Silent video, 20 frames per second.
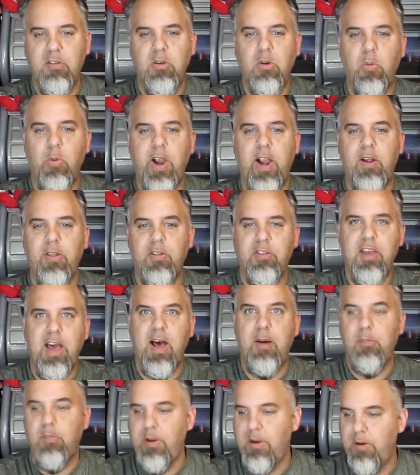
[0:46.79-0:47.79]
a little wear on the
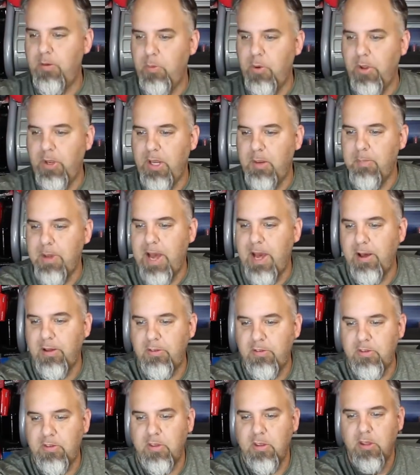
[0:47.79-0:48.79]
top, but a really neat
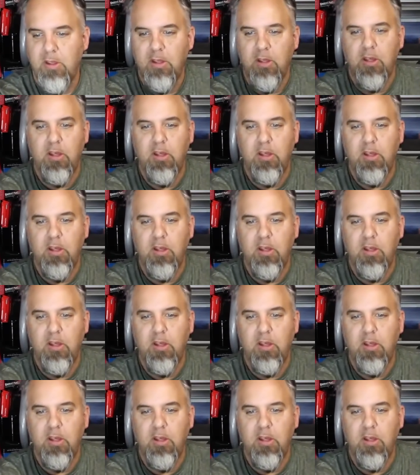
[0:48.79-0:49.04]
box.